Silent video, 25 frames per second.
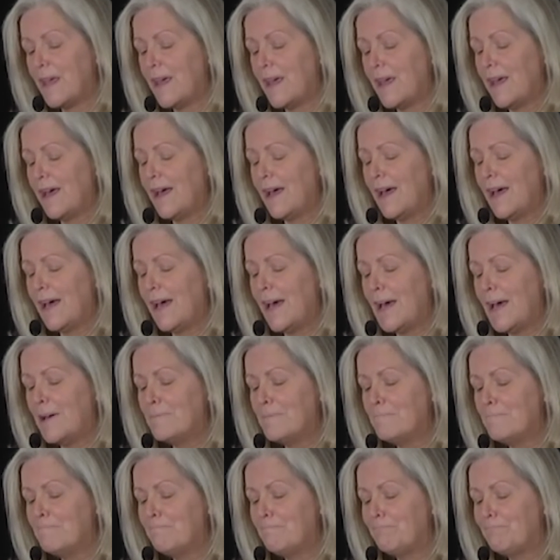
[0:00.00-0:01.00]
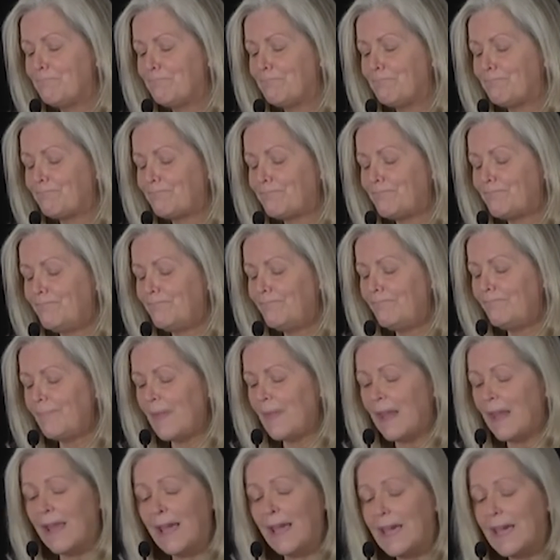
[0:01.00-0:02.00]
And
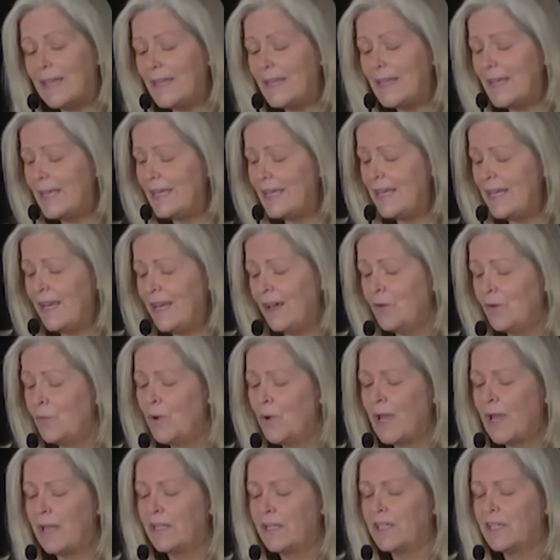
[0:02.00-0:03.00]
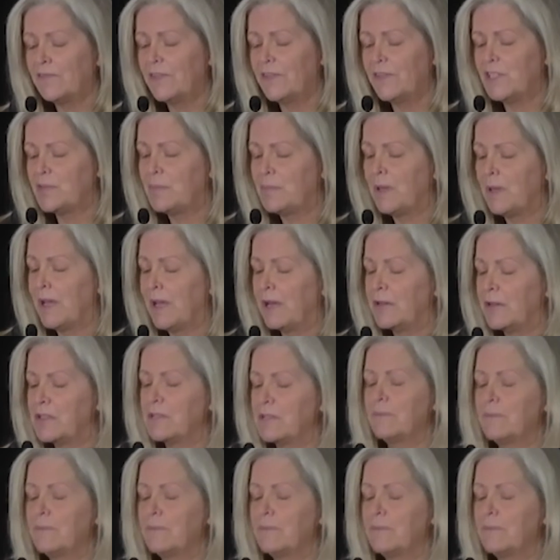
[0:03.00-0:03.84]
then we had to convince the players.